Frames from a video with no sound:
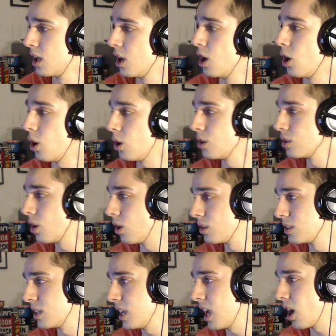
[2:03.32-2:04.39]
On, on
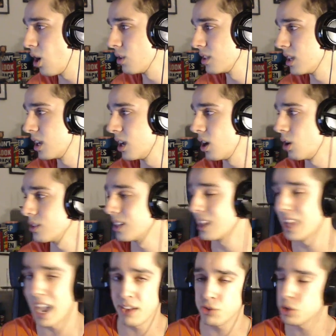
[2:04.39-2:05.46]
the on the on the
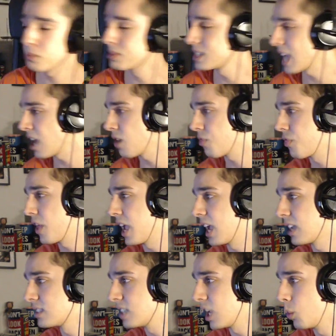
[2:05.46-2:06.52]
live stream side of
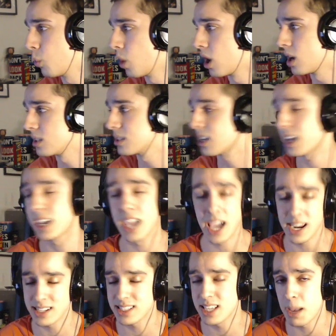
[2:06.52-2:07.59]
things it was get
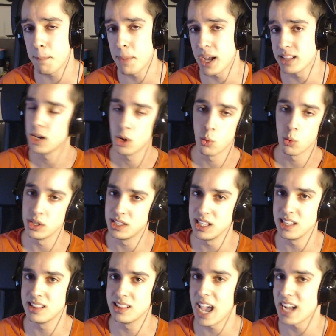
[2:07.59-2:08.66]
a sub button we
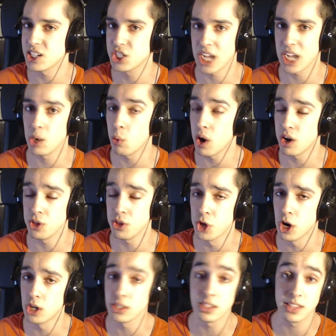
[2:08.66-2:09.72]
did that january
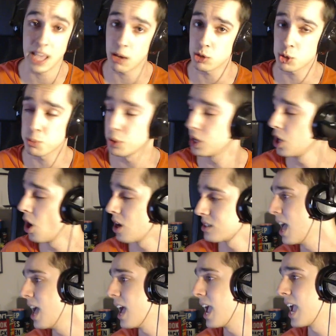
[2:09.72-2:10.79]
3rd that was pretty
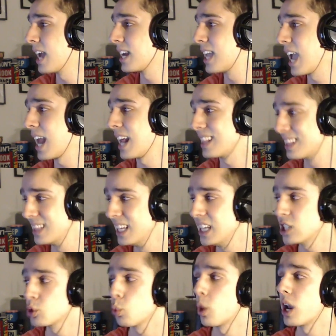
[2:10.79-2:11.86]
awesome and get at
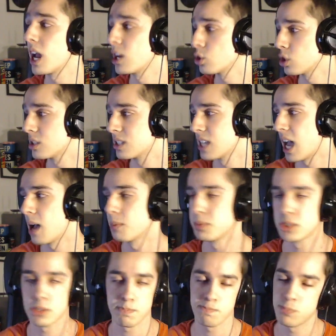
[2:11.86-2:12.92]
least 100
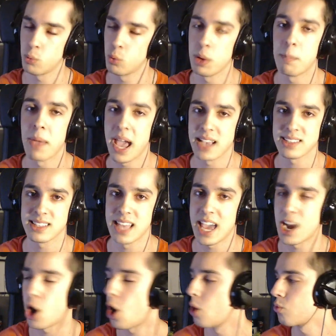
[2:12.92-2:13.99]
subs we passed that
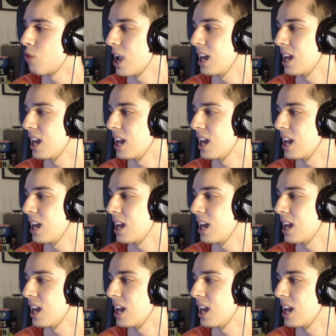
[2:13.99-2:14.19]
already